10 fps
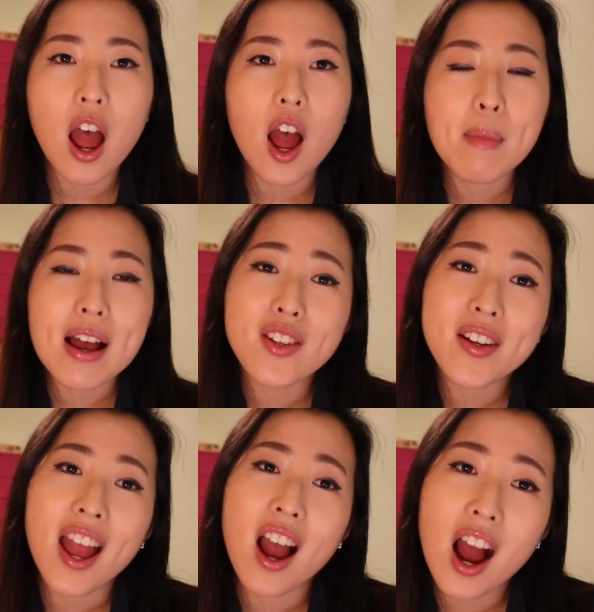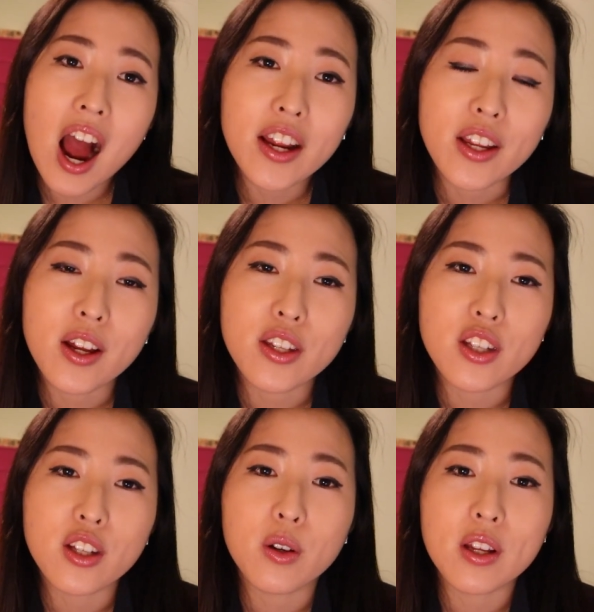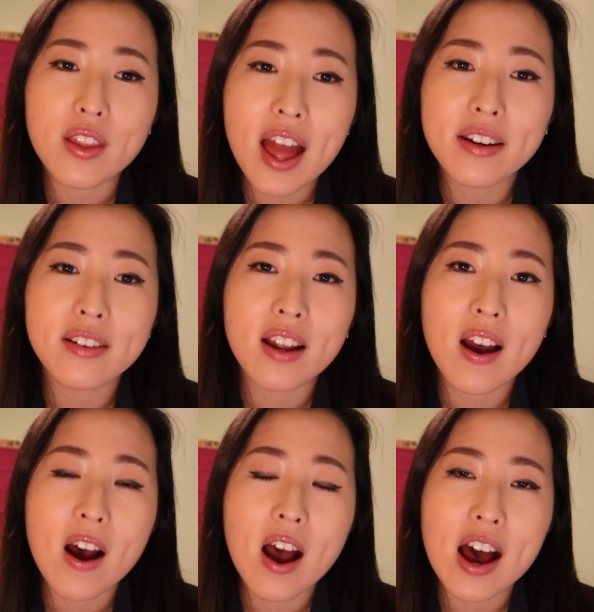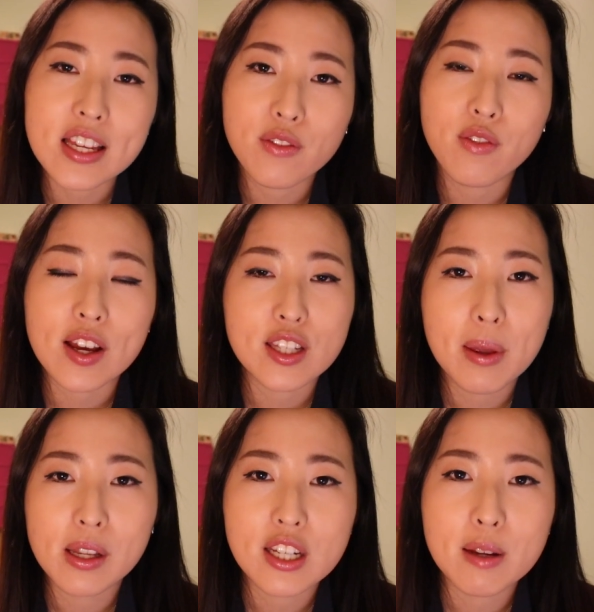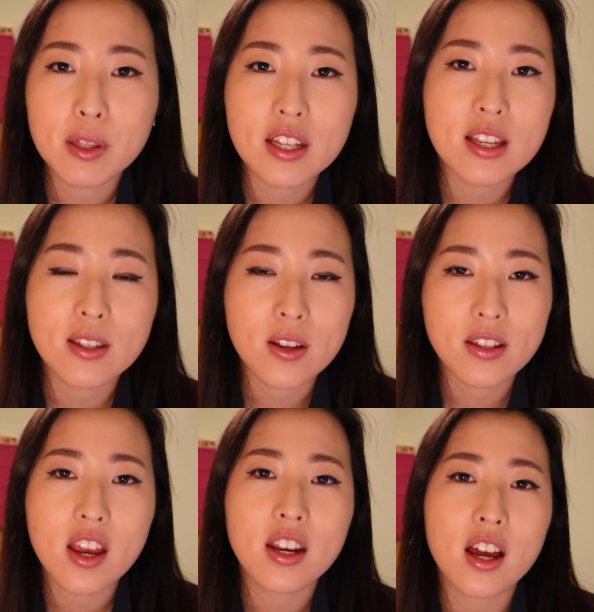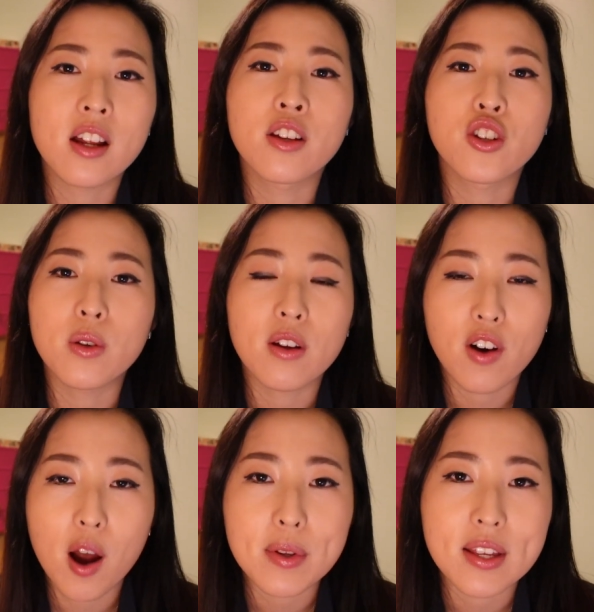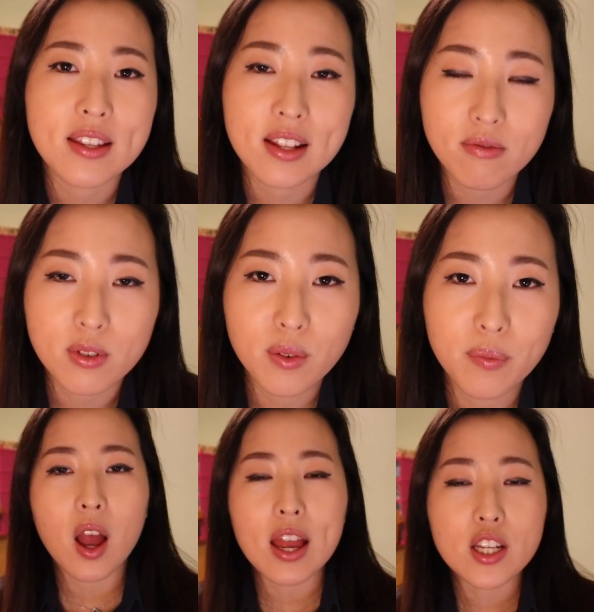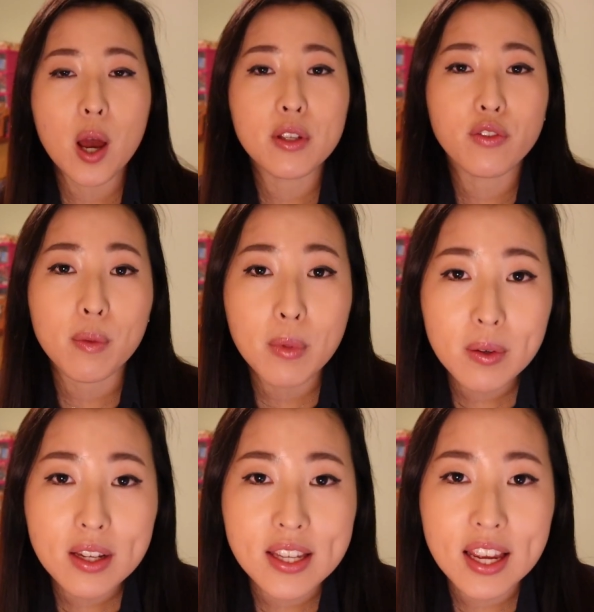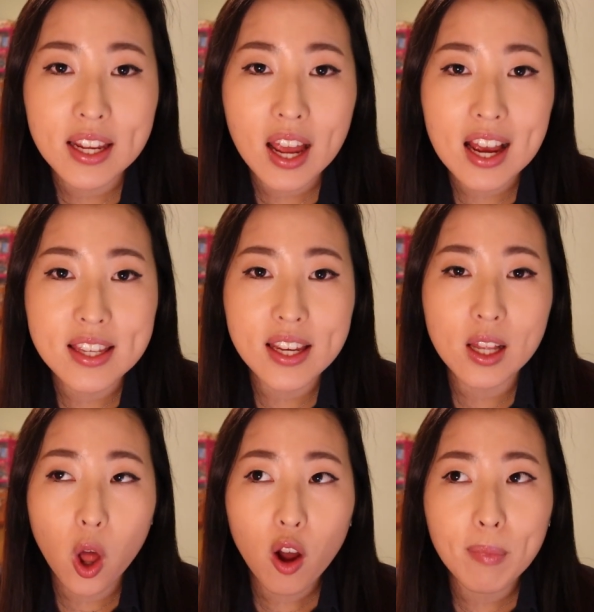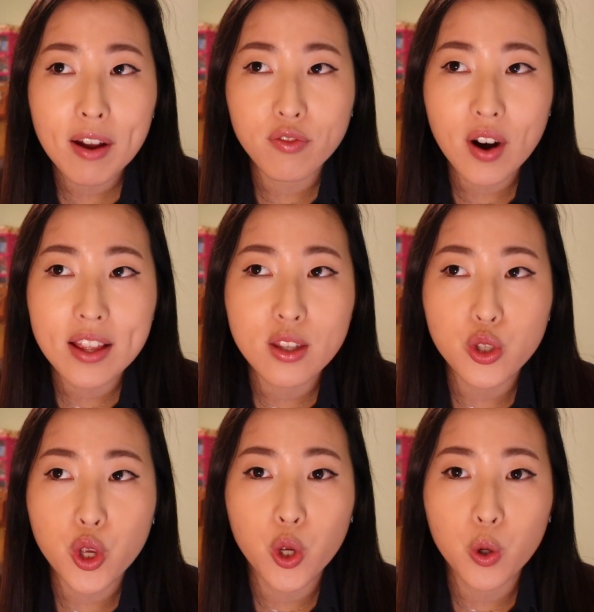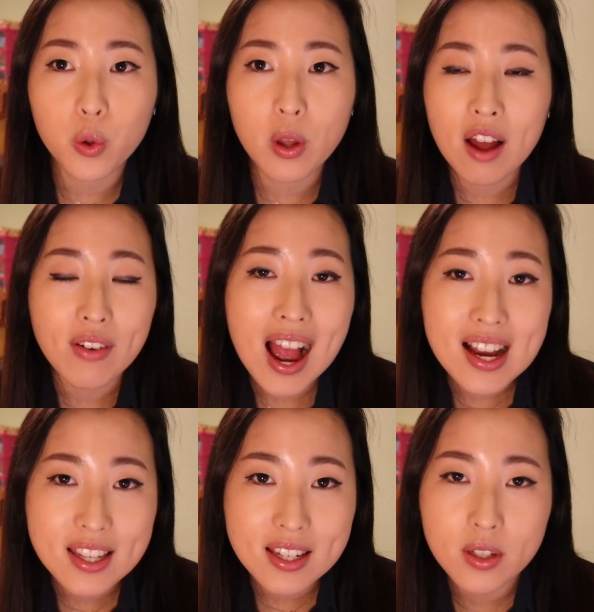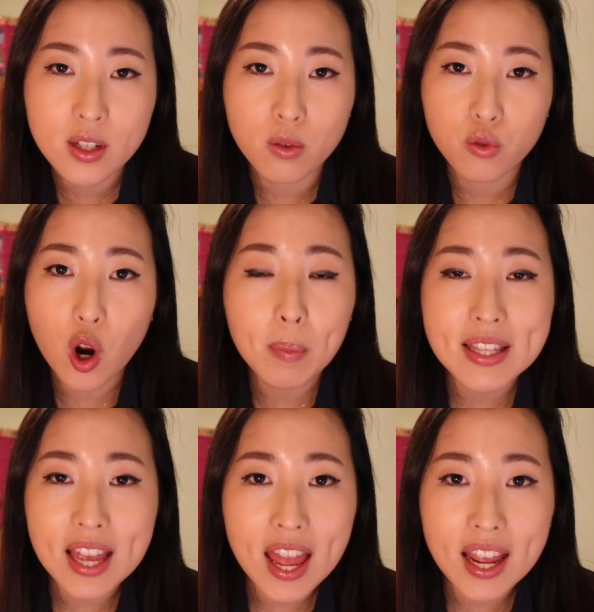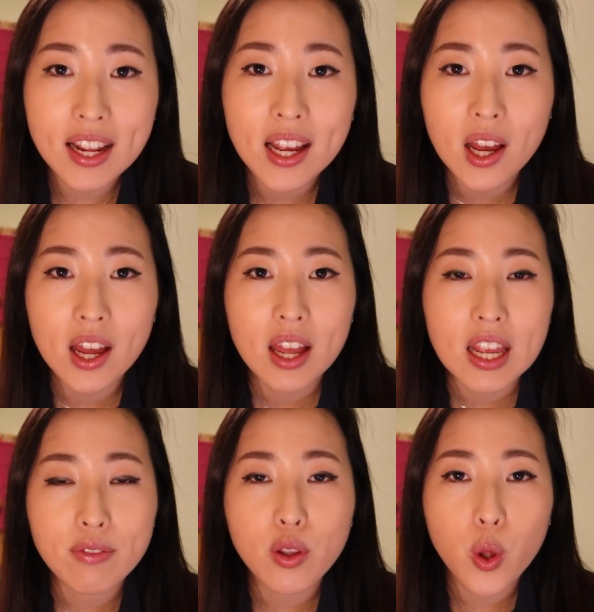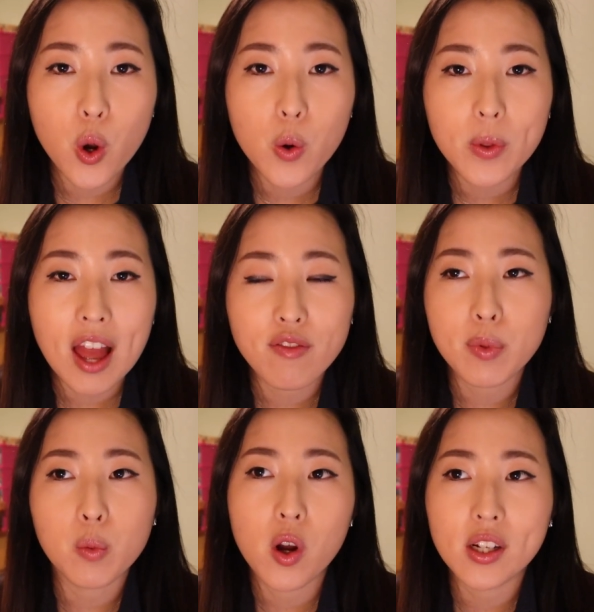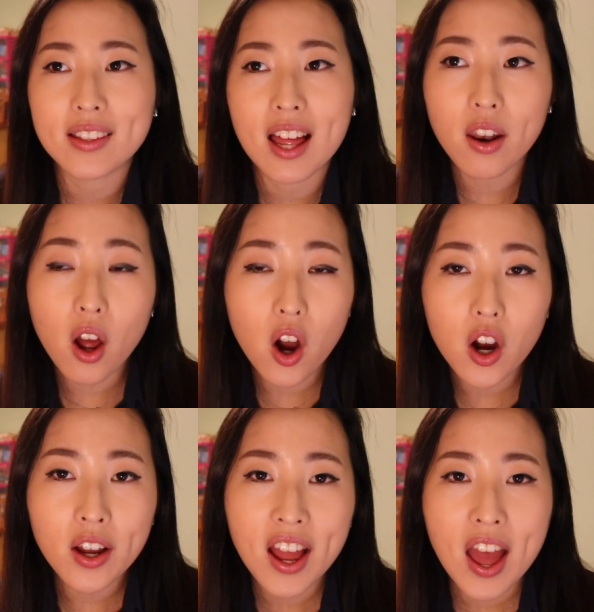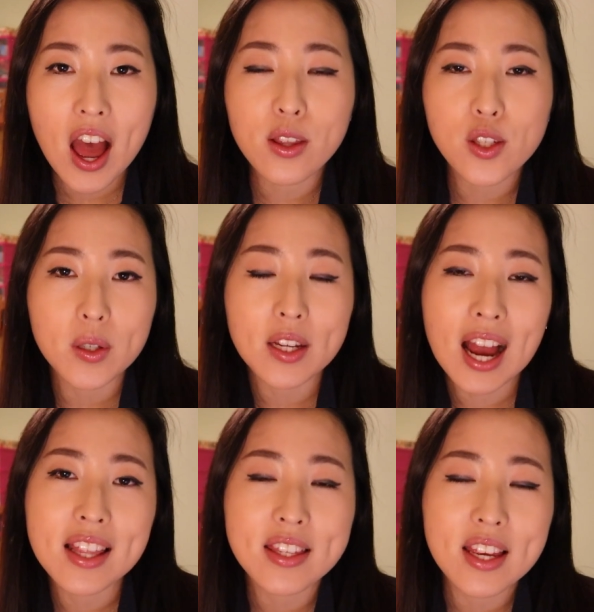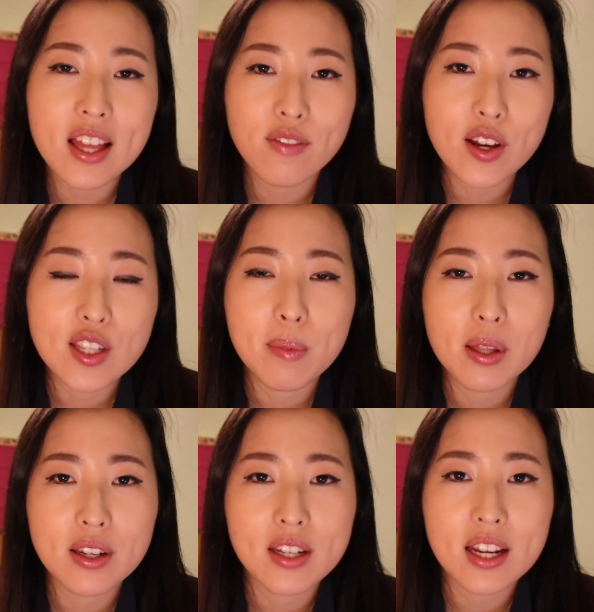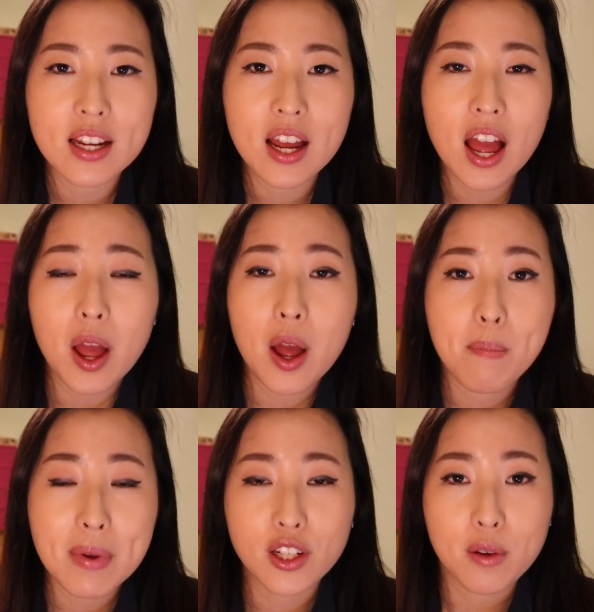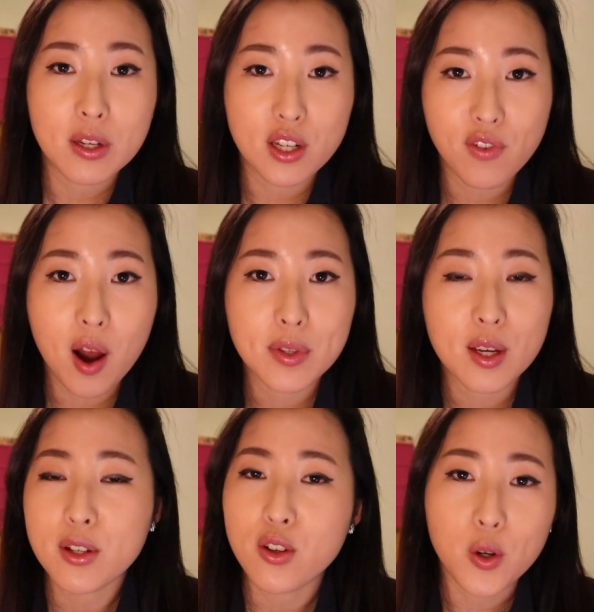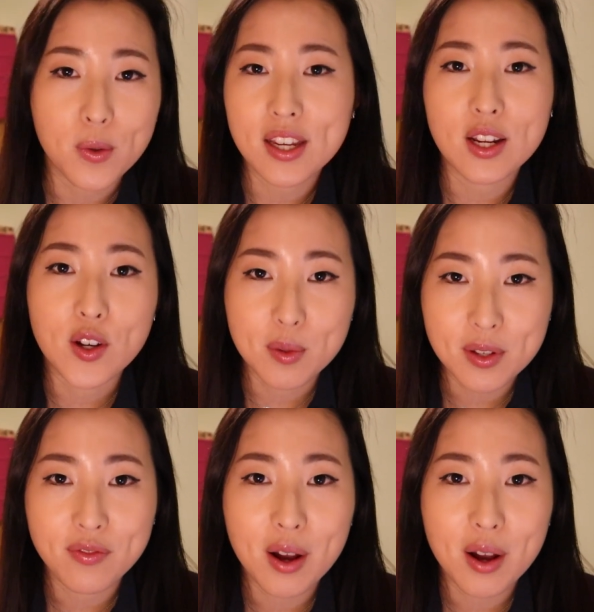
As you get higher, you can then ask for flexibility, but this is not seen at a junior pharmacist level. In terms of community, I see a lot of my friends who have asked to drop a day even though they haven't been working that long, and so you can see that flexibility in community pharmacy, which you don't see in hospital